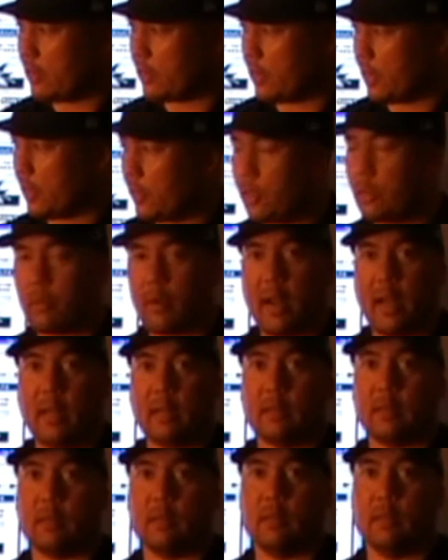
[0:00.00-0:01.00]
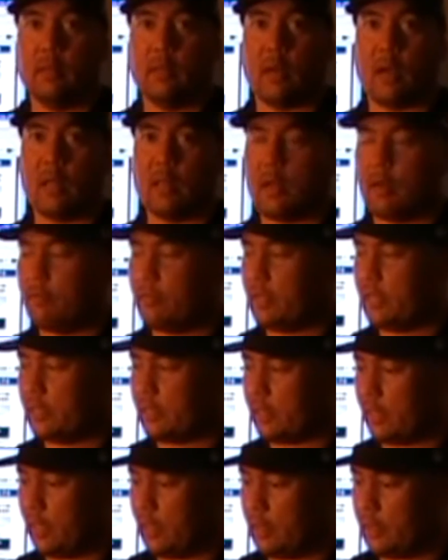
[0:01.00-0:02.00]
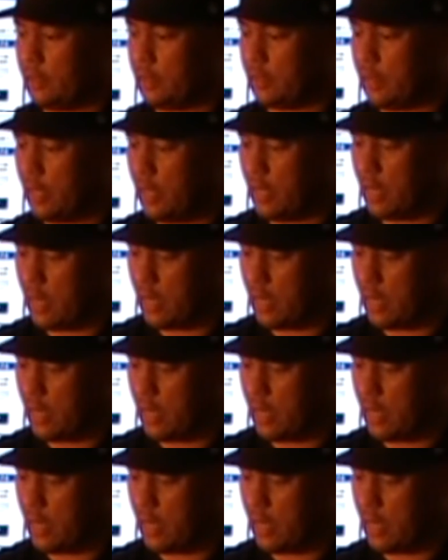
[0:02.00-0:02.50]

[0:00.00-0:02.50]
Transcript: they're great. I love these skids.